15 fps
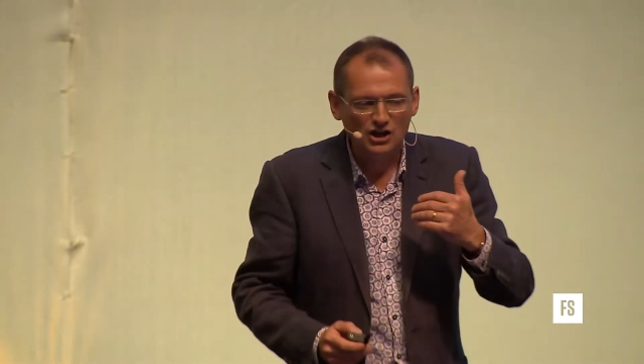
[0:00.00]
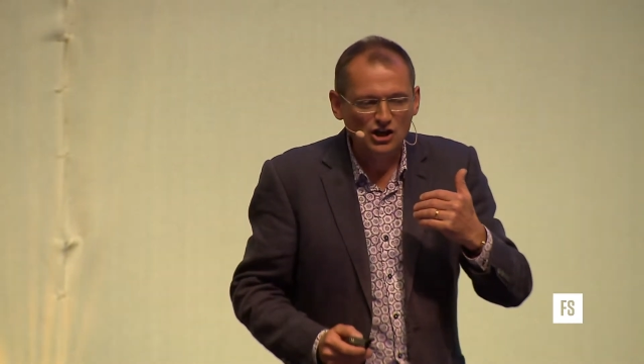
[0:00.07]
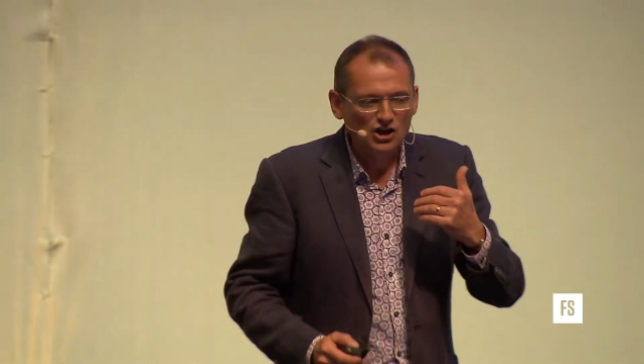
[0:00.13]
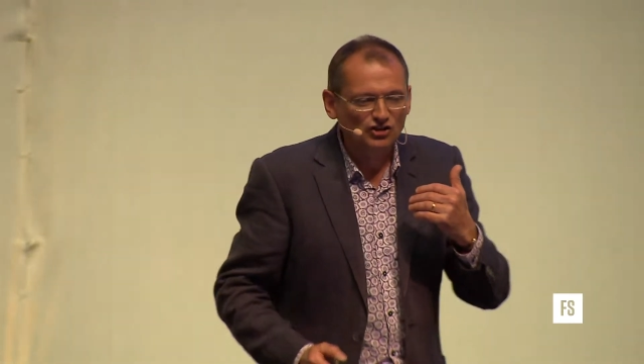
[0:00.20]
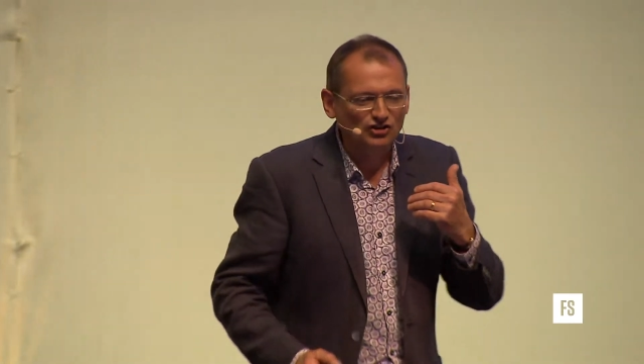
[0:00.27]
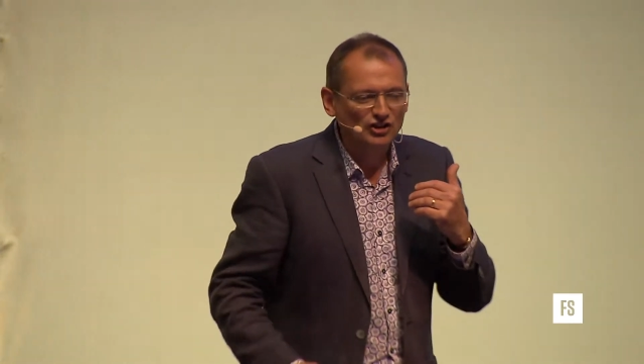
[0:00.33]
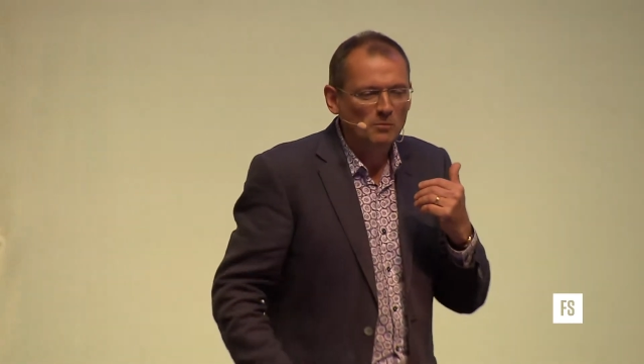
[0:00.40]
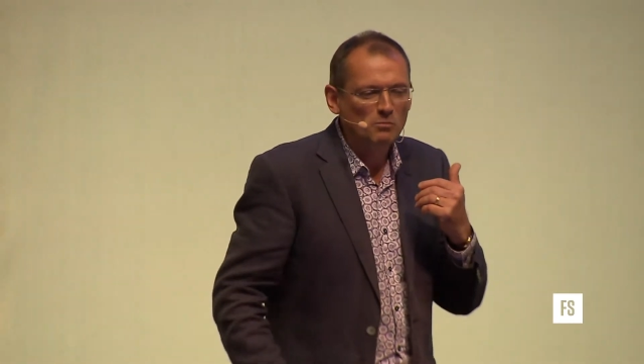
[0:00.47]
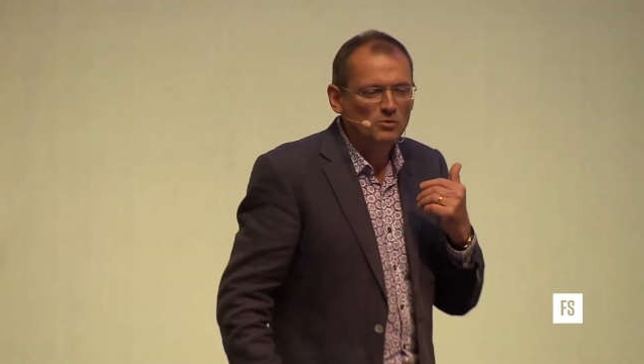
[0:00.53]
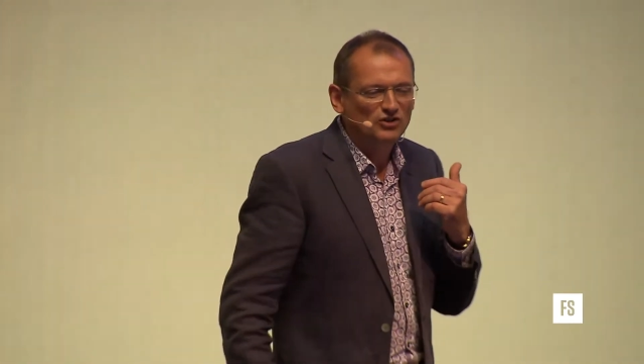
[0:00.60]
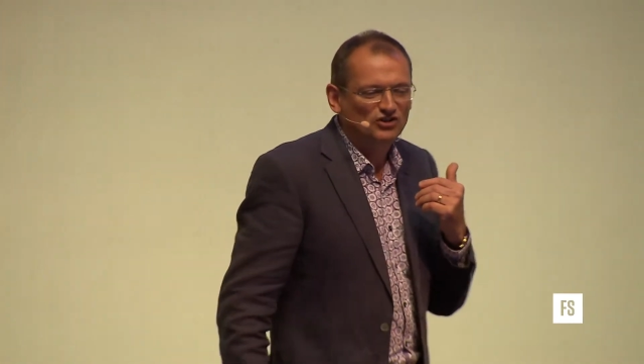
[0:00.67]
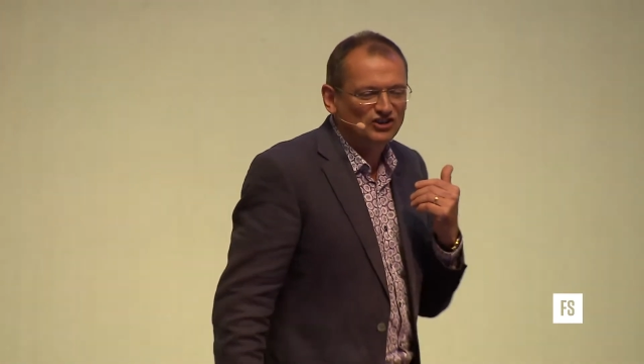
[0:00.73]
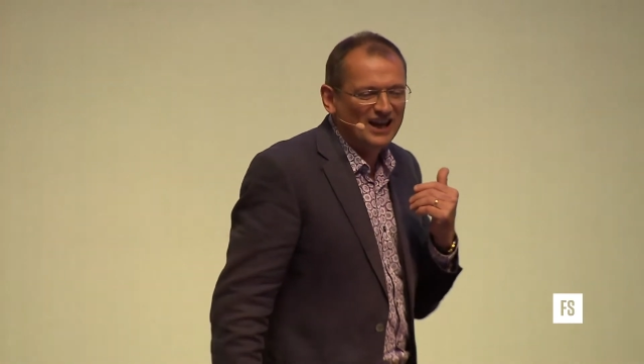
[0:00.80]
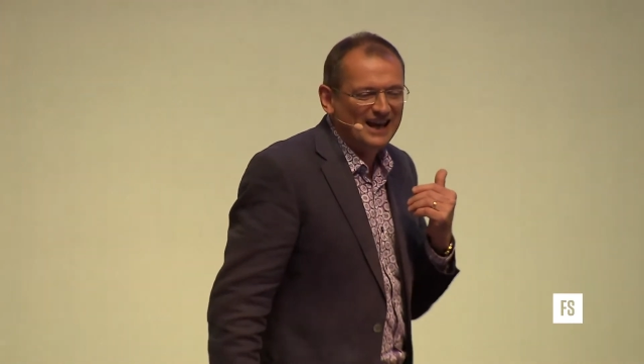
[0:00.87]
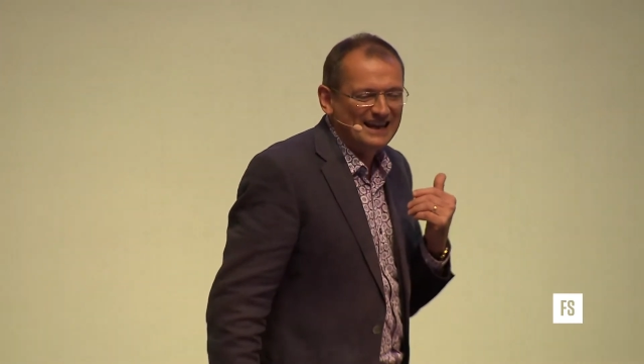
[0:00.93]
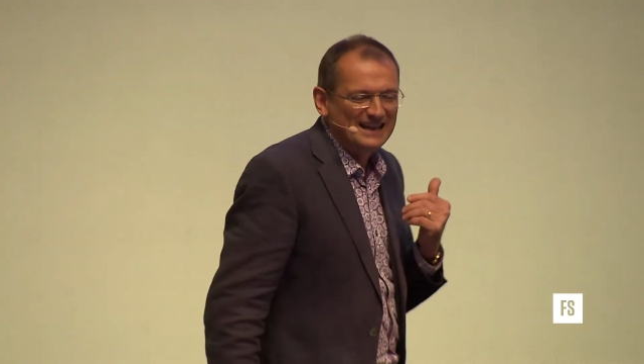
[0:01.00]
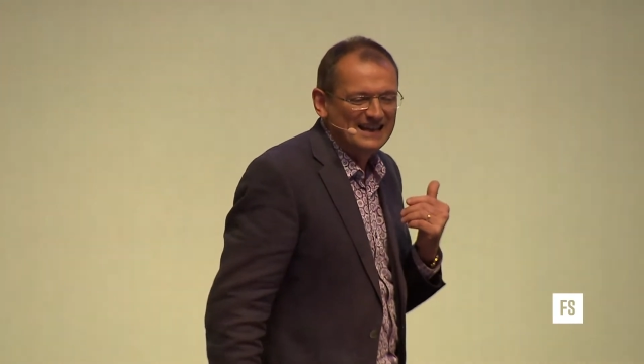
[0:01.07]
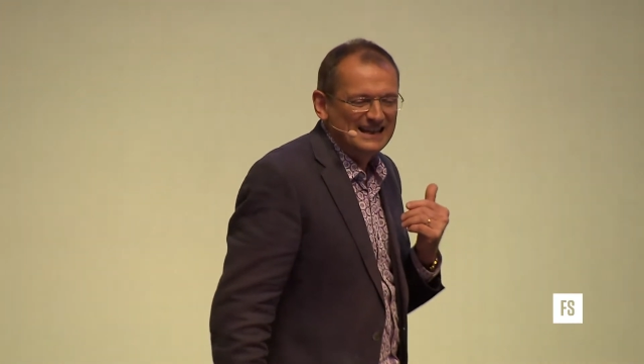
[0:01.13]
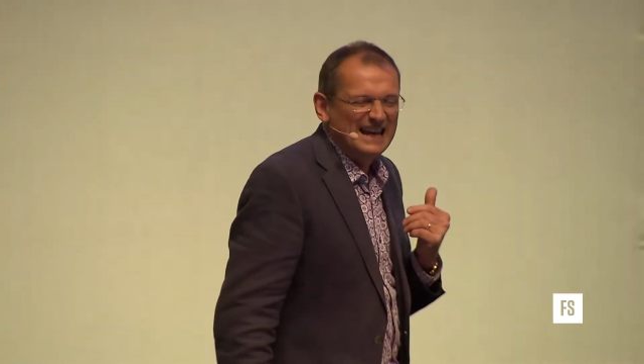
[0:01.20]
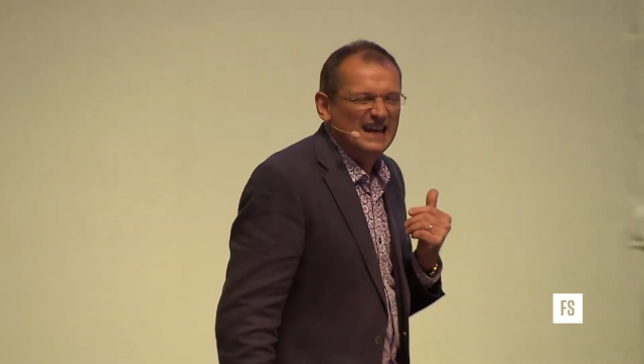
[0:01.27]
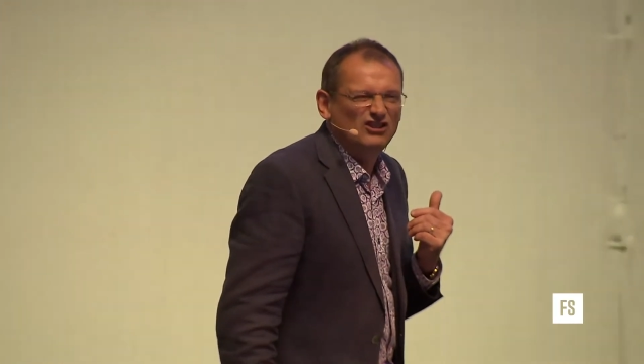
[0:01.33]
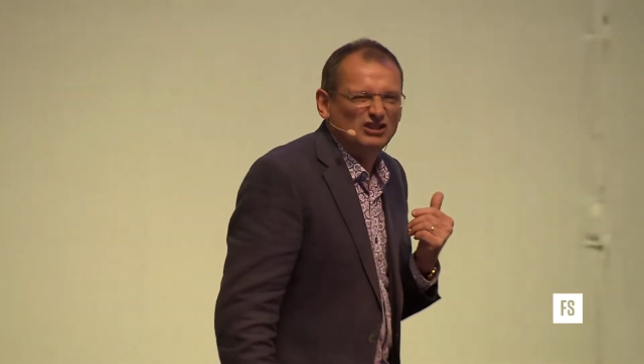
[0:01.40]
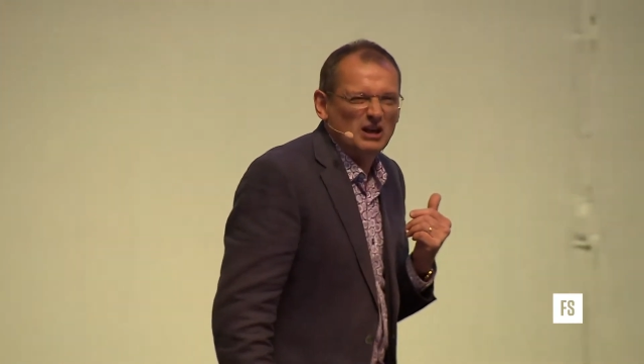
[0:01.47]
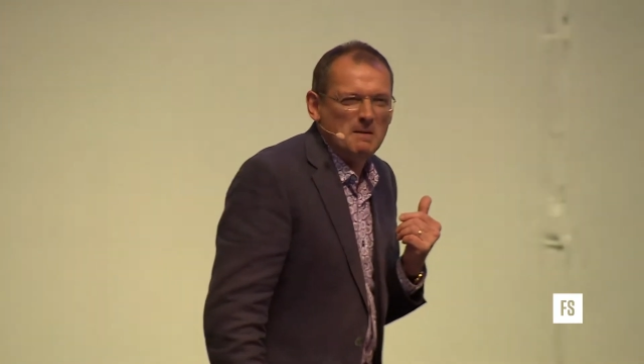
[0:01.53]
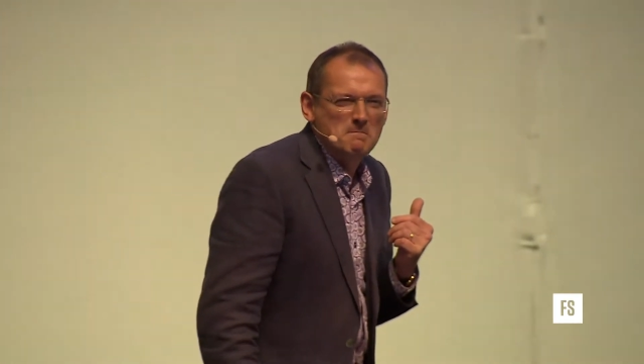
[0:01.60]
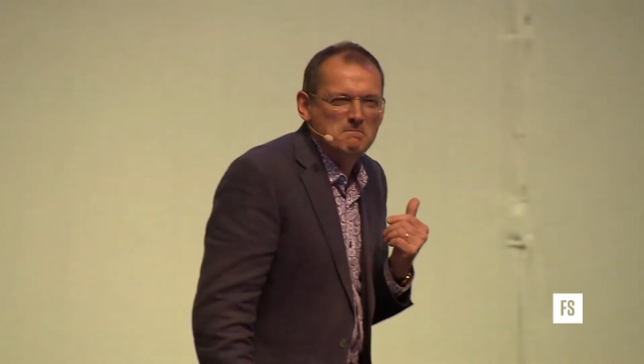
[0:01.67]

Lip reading: Some would say, it's her